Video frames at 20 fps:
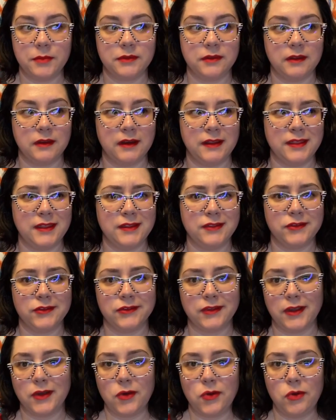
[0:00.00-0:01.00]
then I think there's
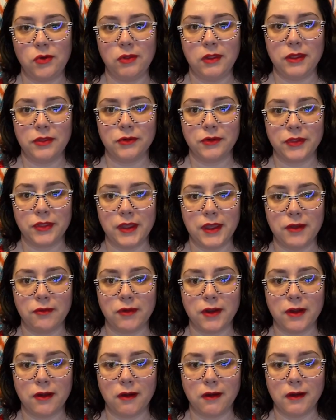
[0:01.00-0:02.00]
like a whole other thing
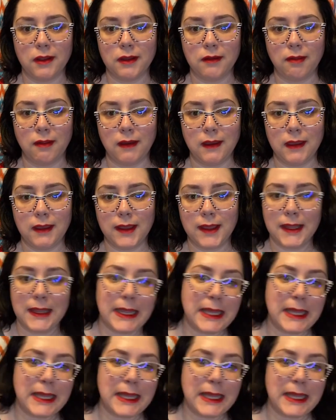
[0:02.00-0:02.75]
regarding like